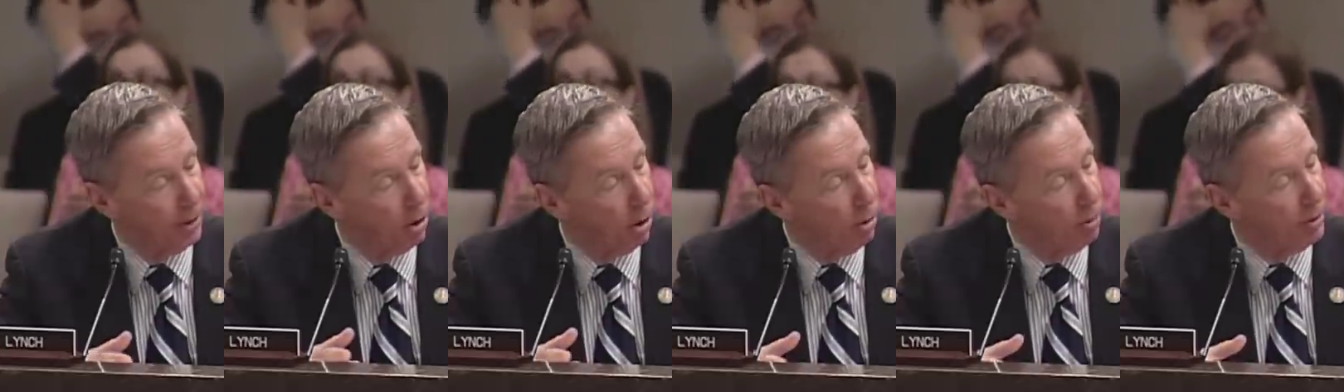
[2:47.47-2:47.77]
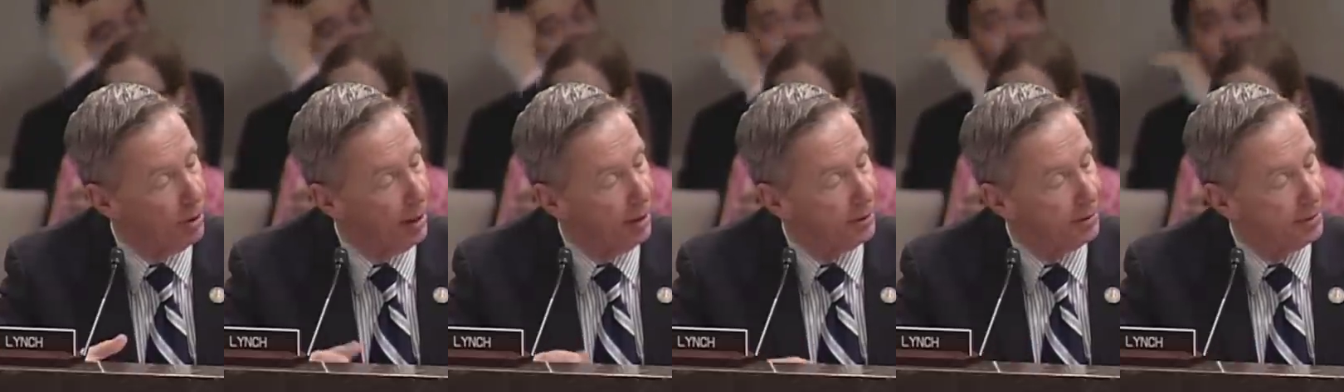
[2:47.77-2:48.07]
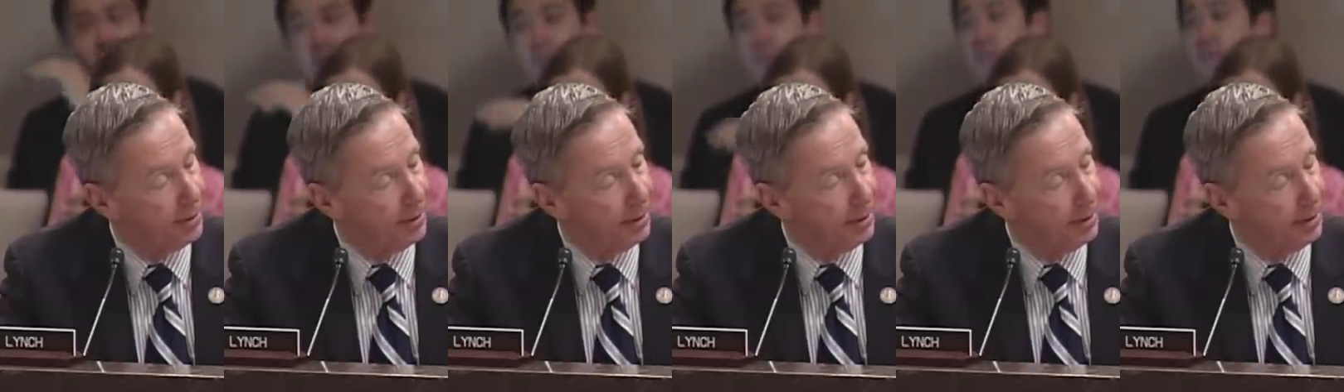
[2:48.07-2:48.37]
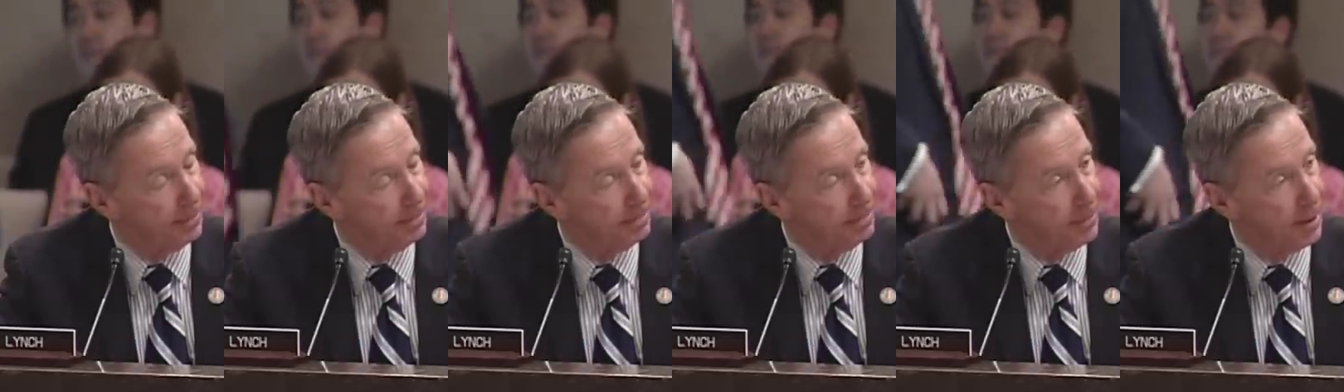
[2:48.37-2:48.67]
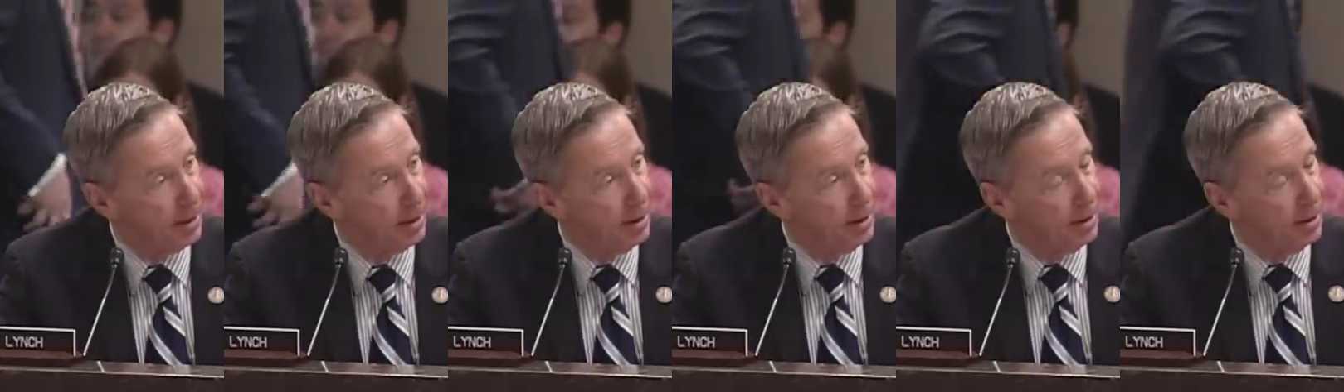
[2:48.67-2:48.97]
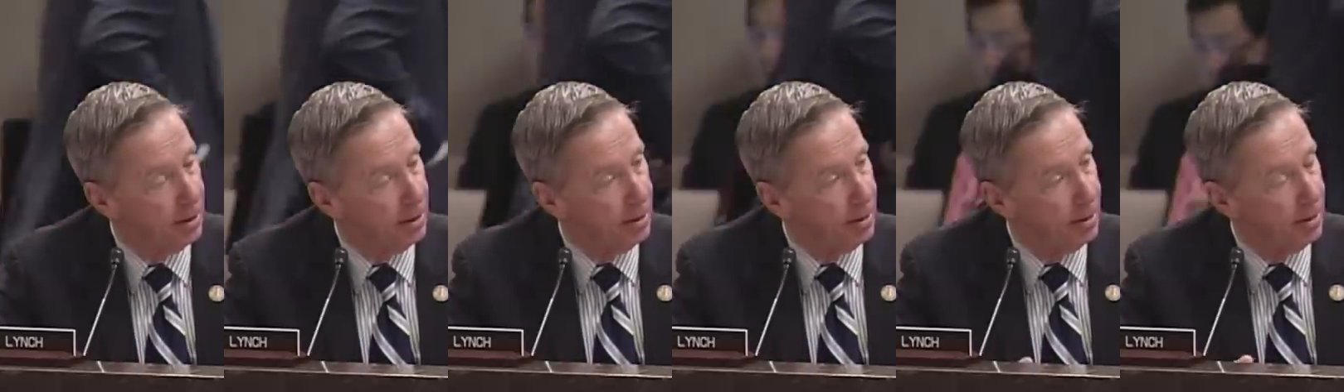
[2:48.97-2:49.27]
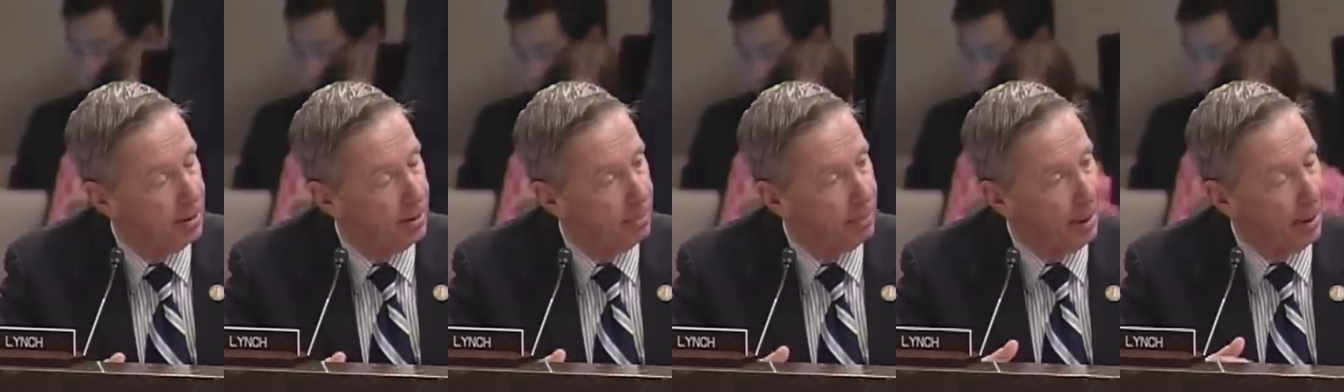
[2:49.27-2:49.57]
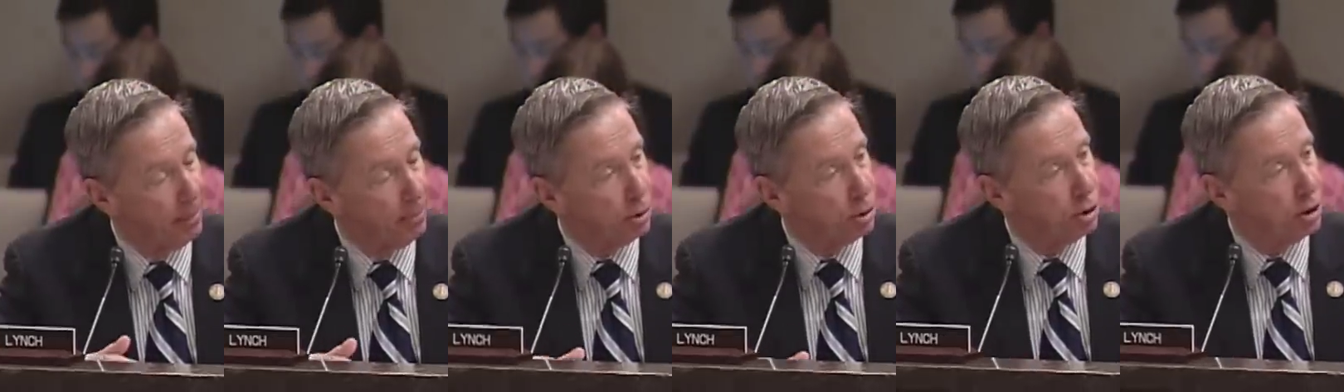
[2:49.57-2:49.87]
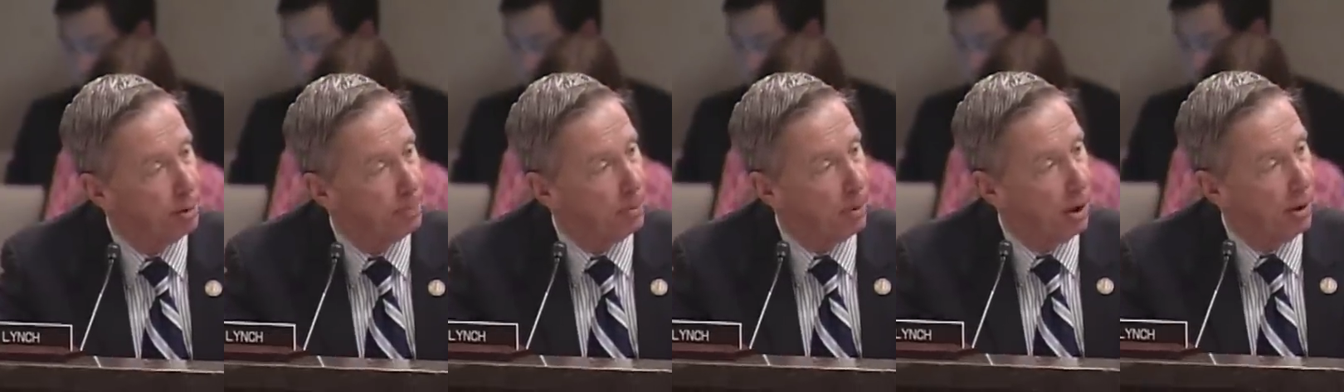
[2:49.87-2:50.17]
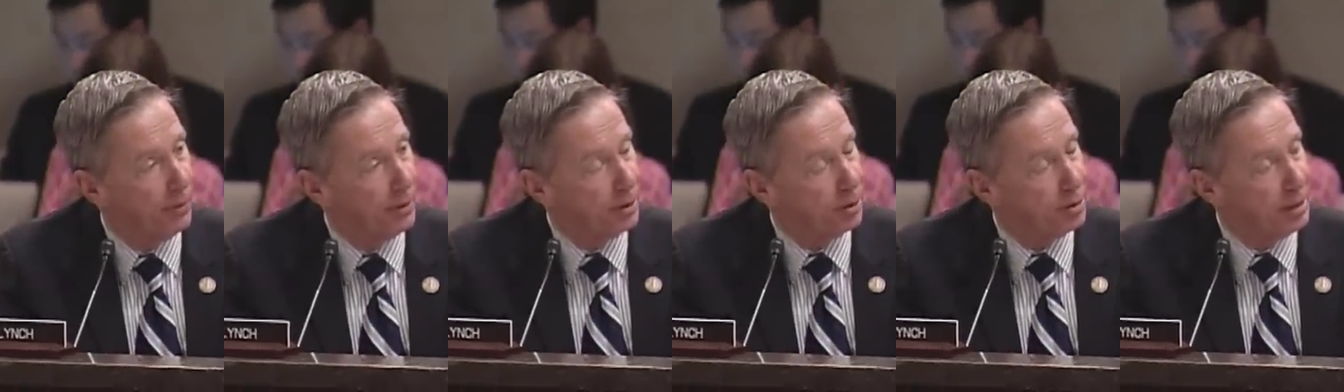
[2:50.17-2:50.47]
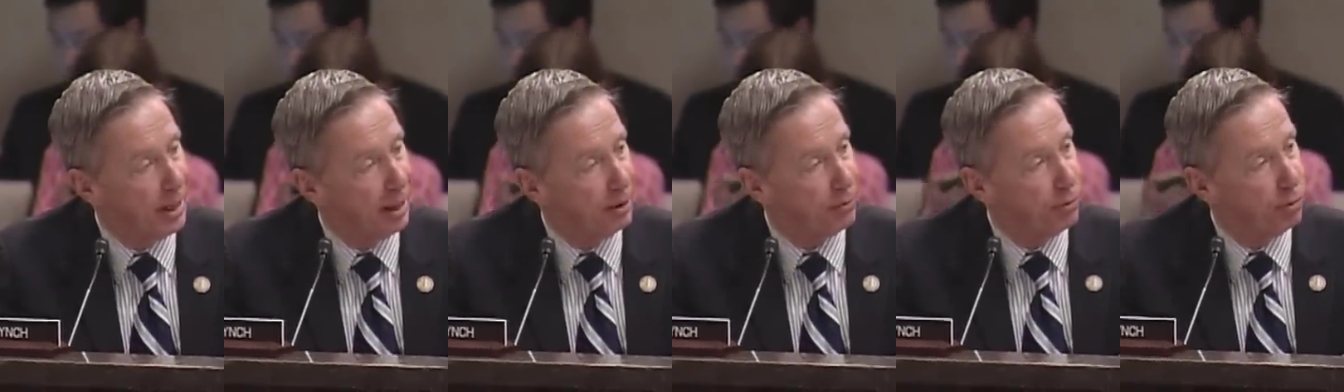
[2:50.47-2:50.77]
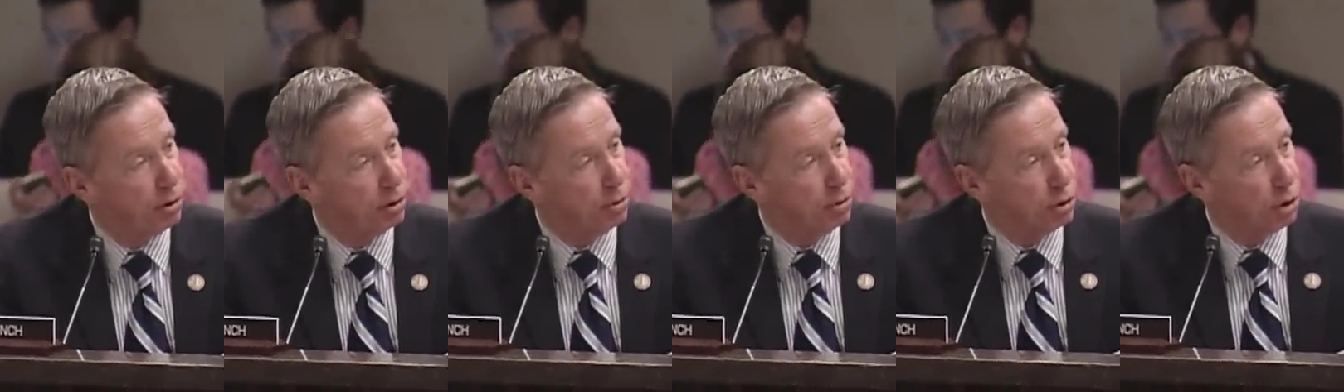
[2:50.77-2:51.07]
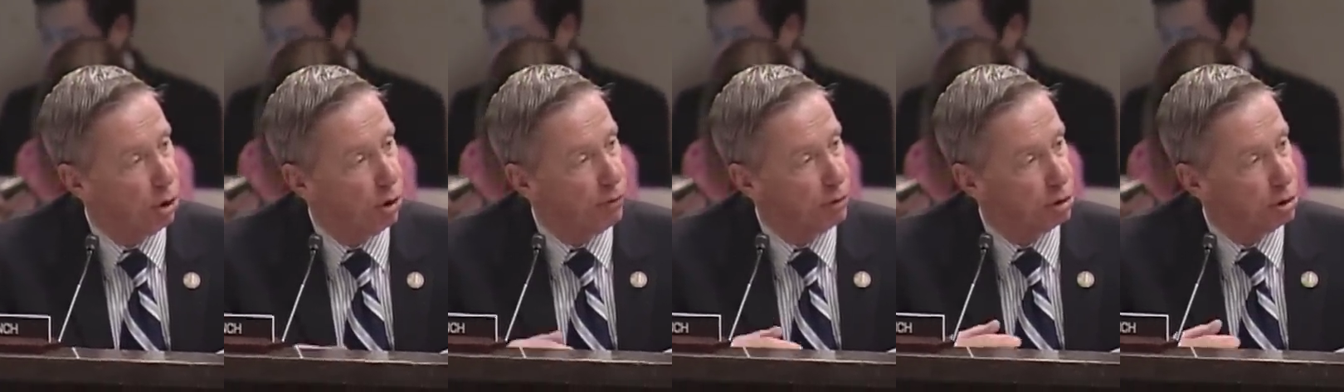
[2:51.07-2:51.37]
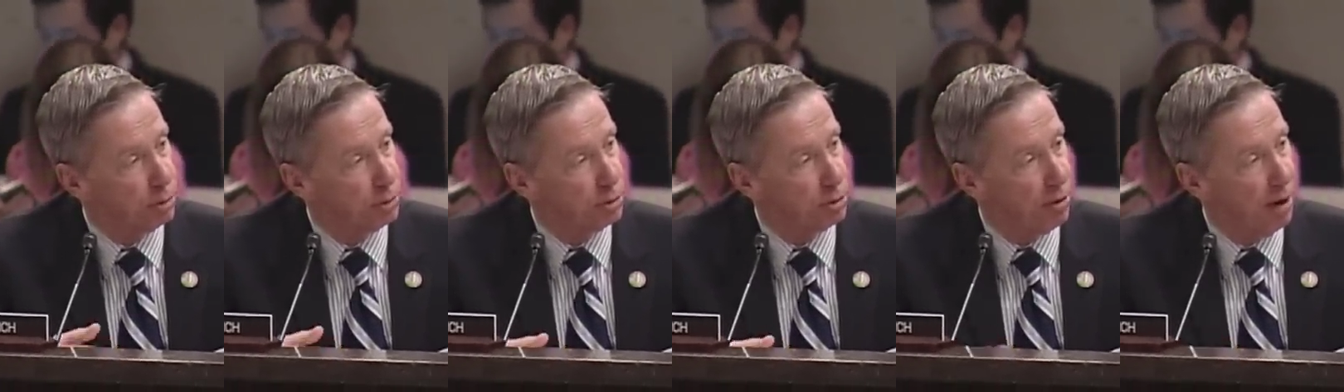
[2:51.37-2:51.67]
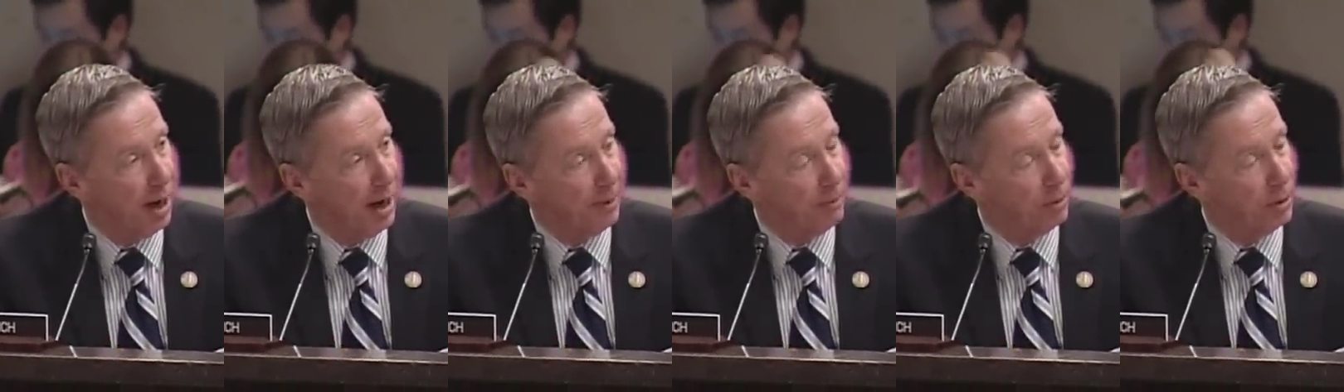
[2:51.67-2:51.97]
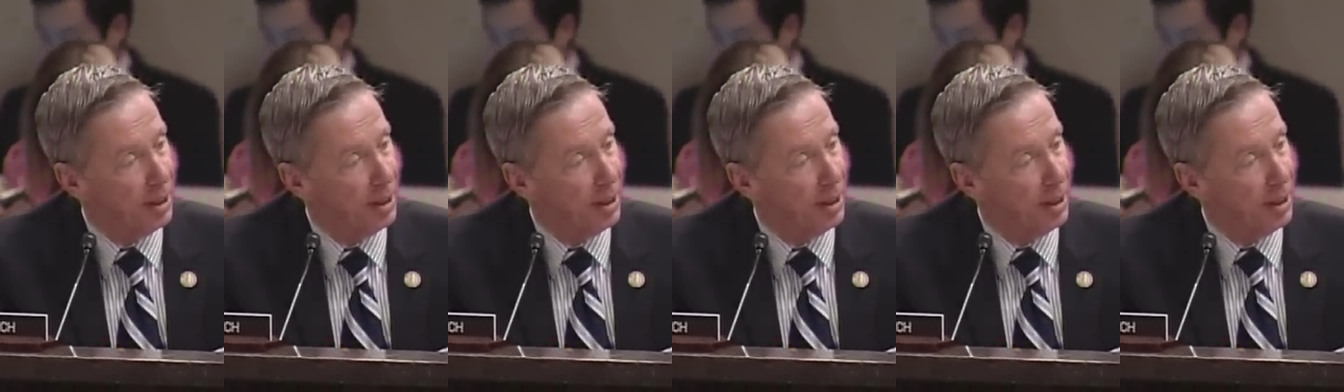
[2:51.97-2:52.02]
know that membership on this task force was oversubscribed.